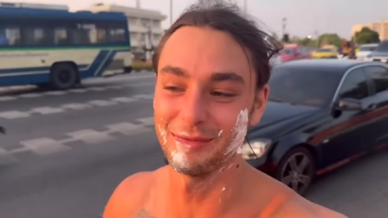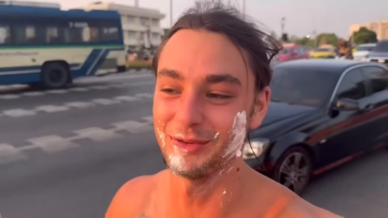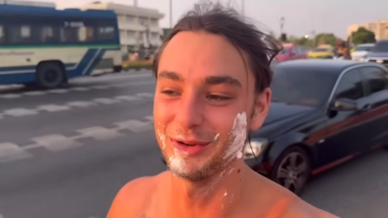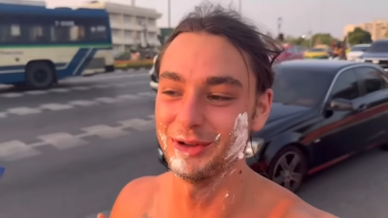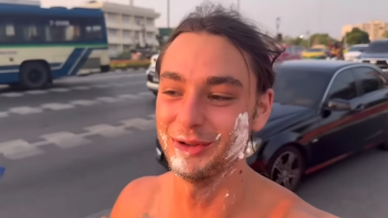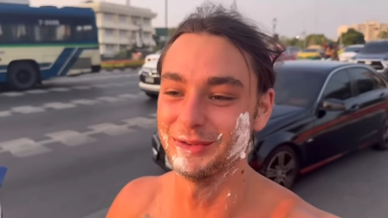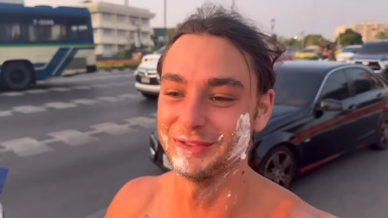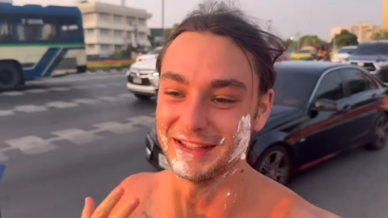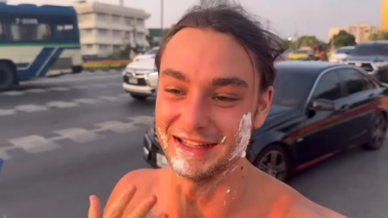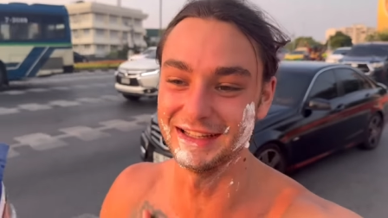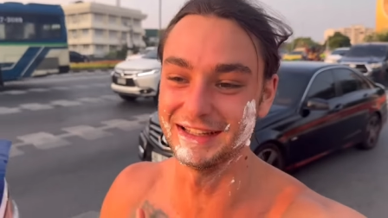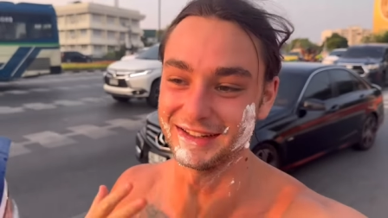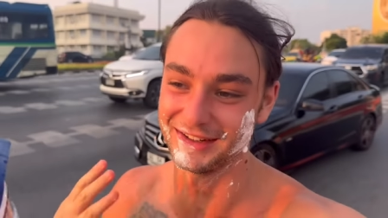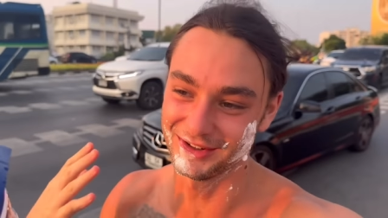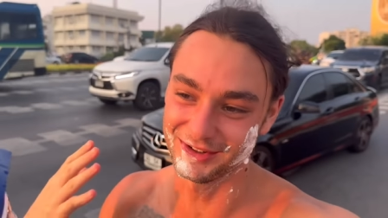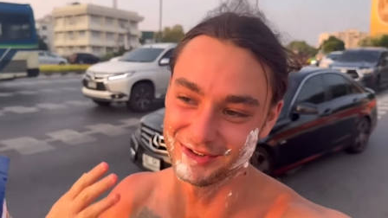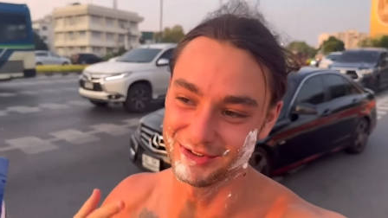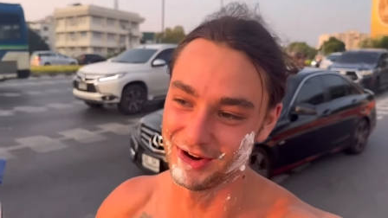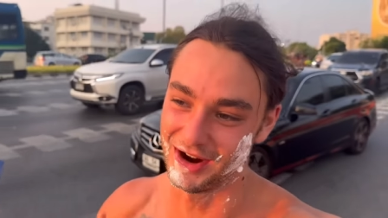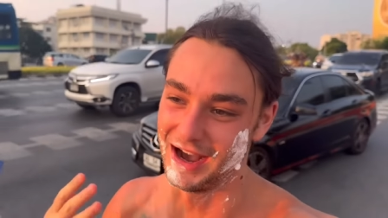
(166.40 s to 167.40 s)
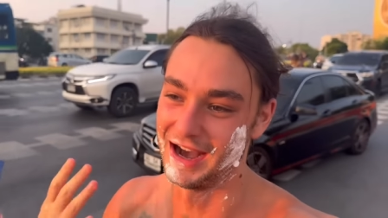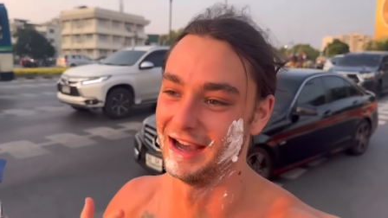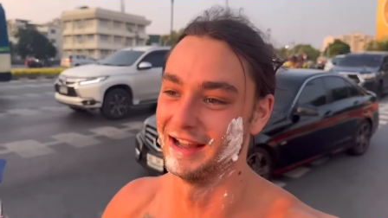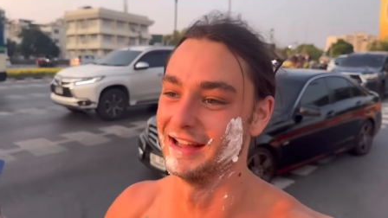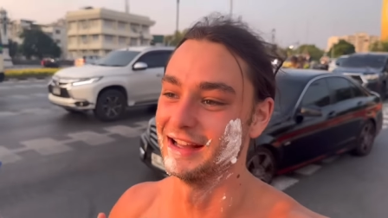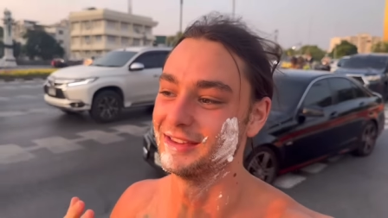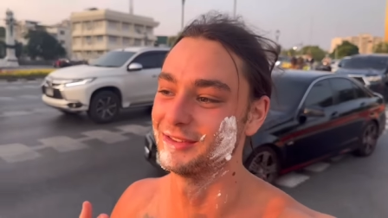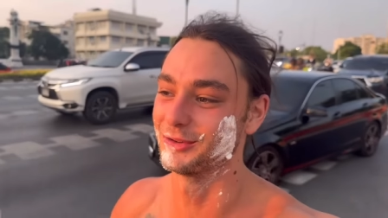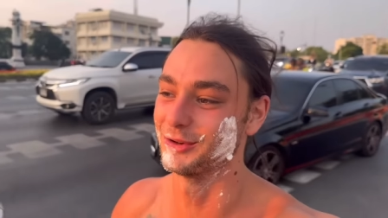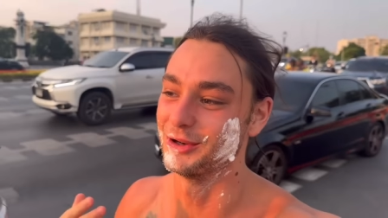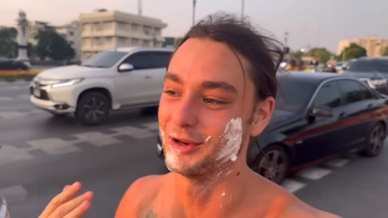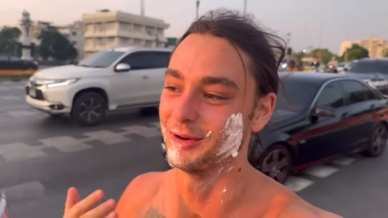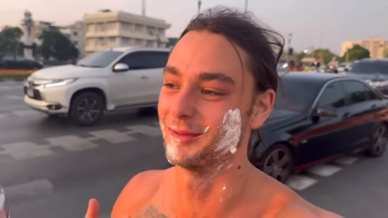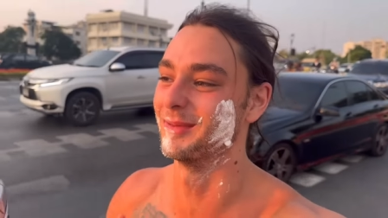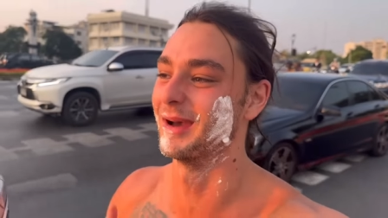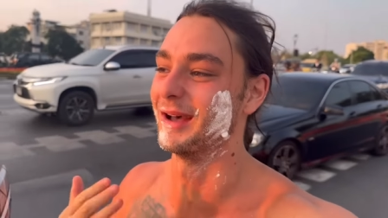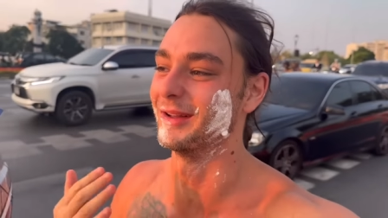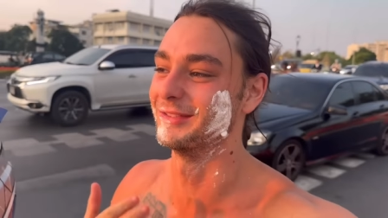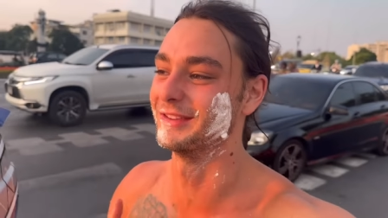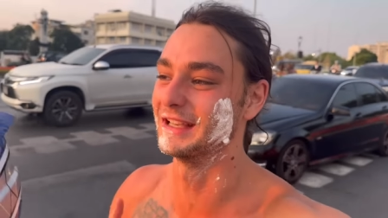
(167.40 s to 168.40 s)
When you think you're dry, that's when you're
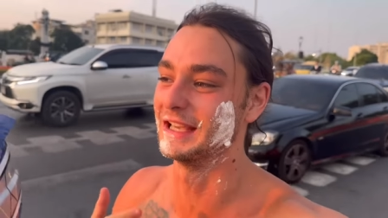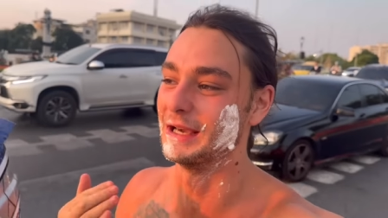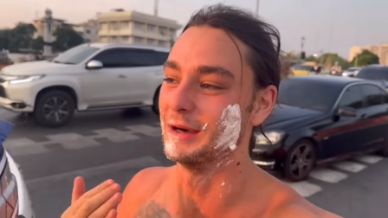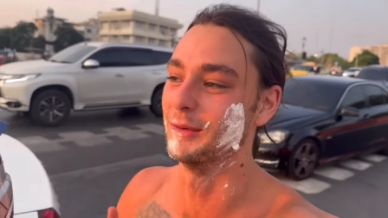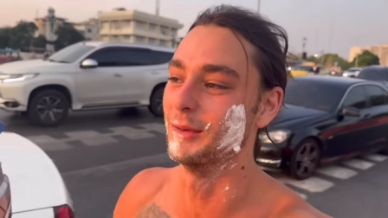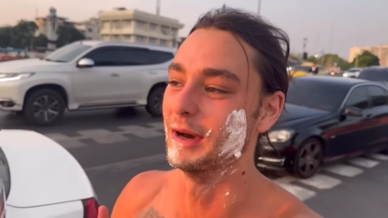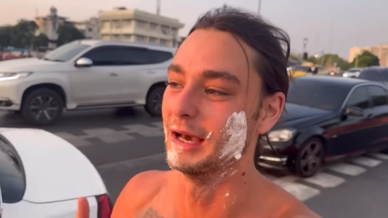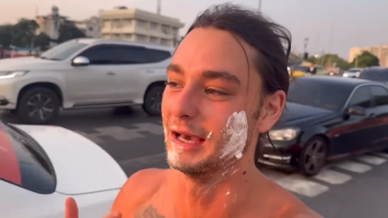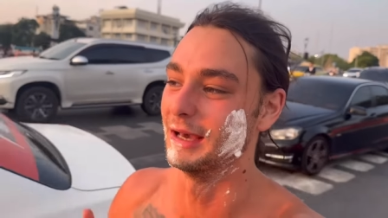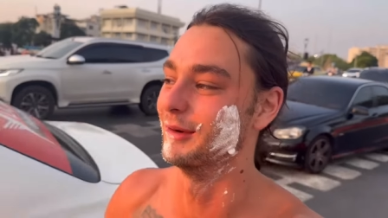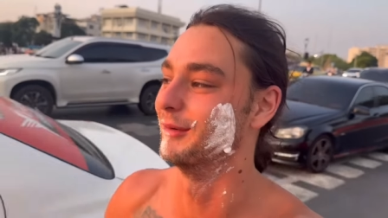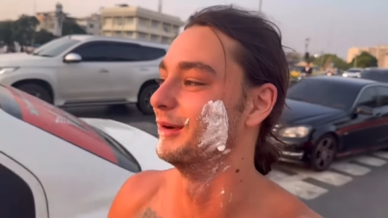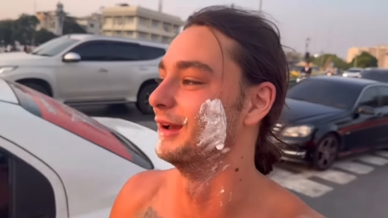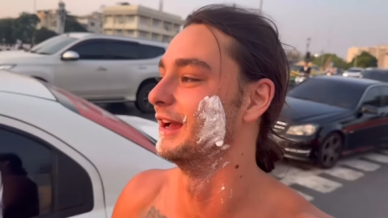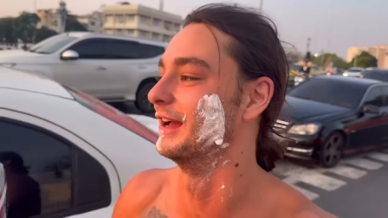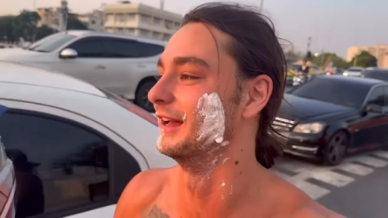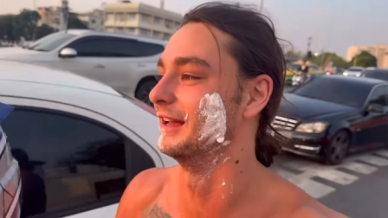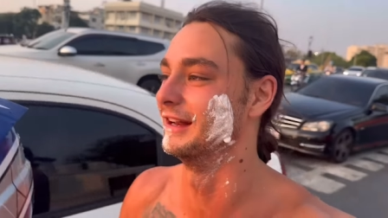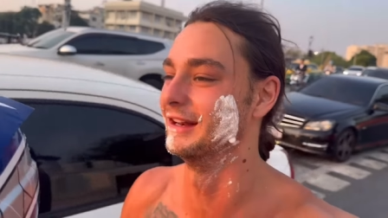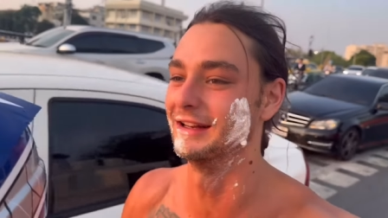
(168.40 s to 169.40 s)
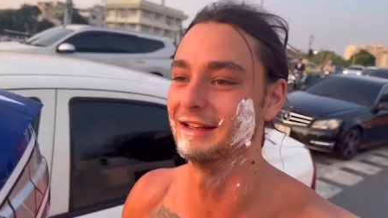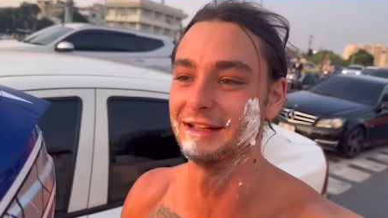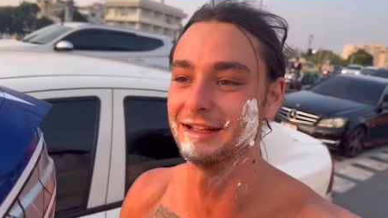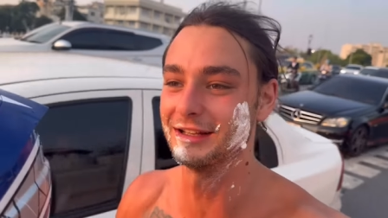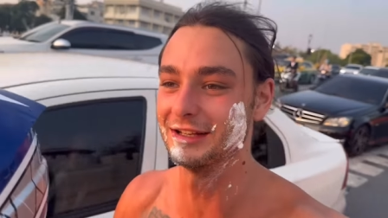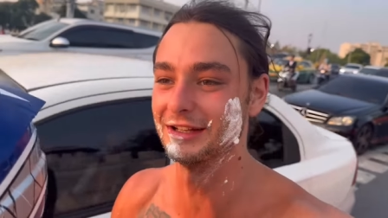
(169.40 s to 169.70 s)
about to get wet, man.